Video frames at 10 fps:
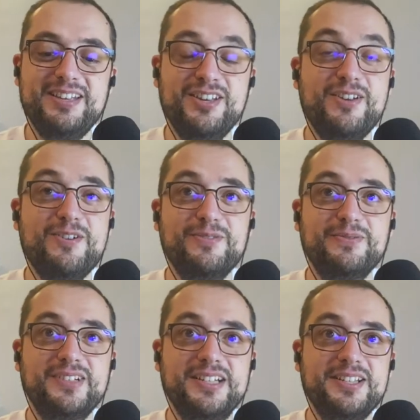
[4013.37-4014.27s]
you know,
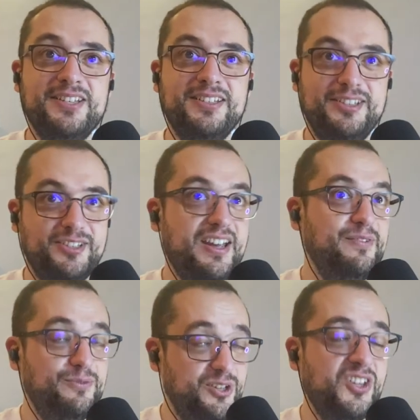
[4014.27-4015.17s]
because today,
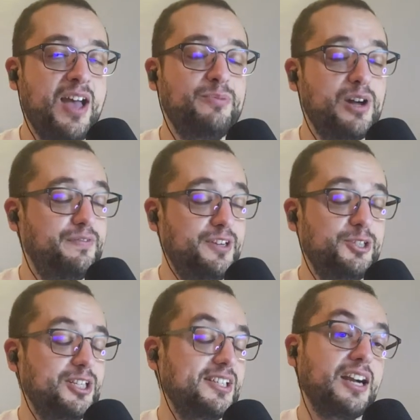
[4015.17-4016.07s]
for example, I
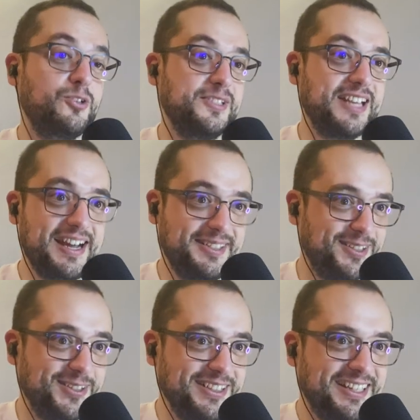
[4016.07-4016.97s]
finished Attack on
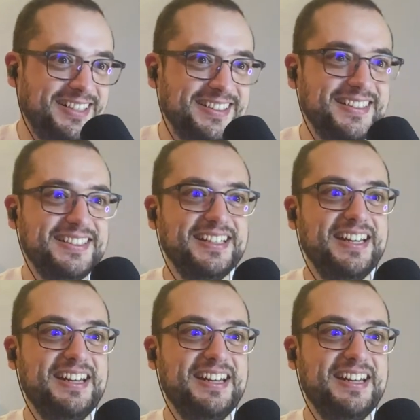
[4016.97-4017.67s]
Titan, and